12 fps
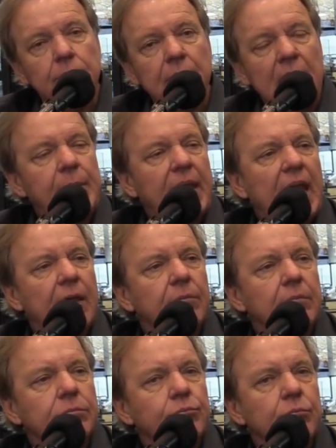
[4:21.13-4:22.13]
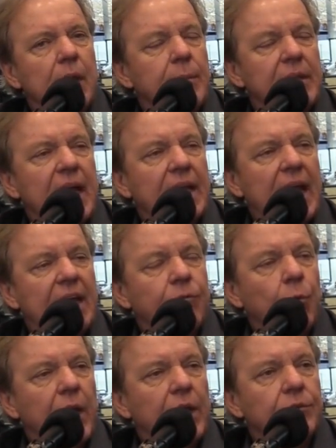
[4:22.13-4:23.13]
Maybe not
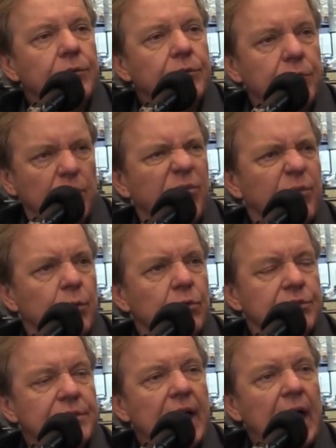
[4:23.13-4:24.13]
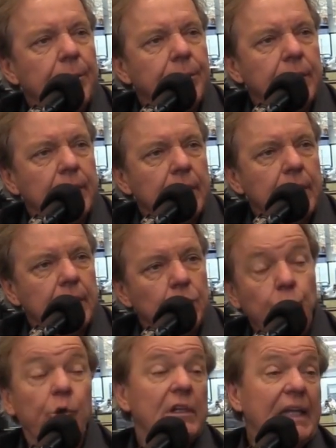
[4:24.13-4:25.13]
halfway to a fuel stop.
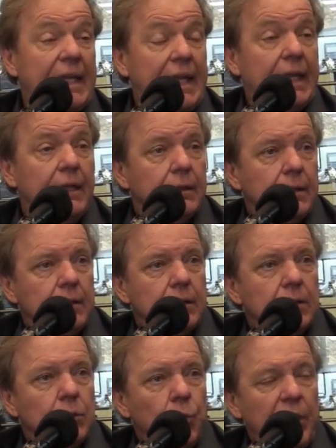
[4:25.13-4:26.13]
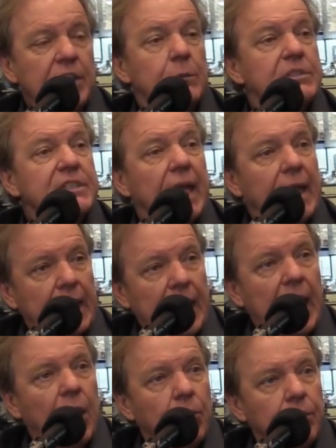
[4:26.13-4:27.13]
We were leading. We ended up staying
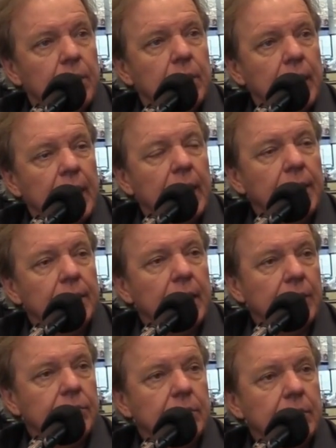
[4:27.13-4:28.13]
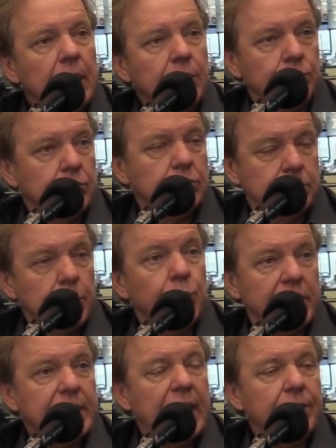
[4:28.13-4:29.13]
out and to
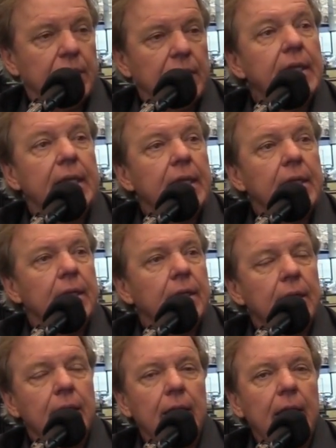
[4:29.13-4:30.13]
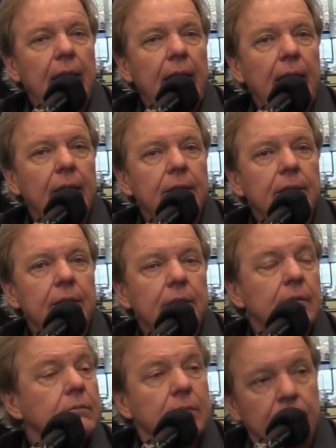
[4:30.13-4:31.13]
retain the lead. And
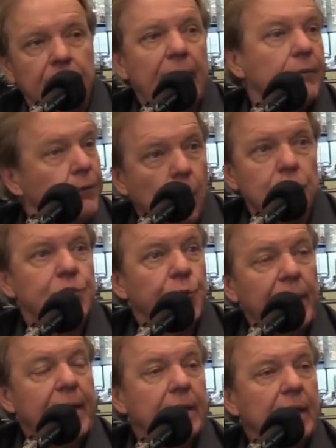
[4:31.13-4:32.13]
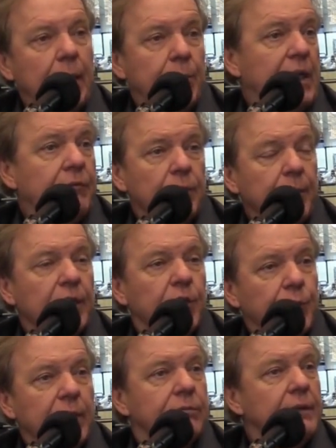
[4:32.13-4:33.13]
the thing goes green, and I'm going to have to make
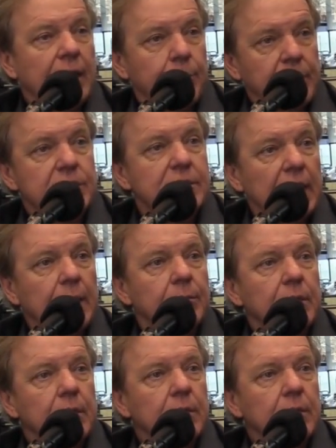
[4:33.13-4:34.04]
a green flag pit stop.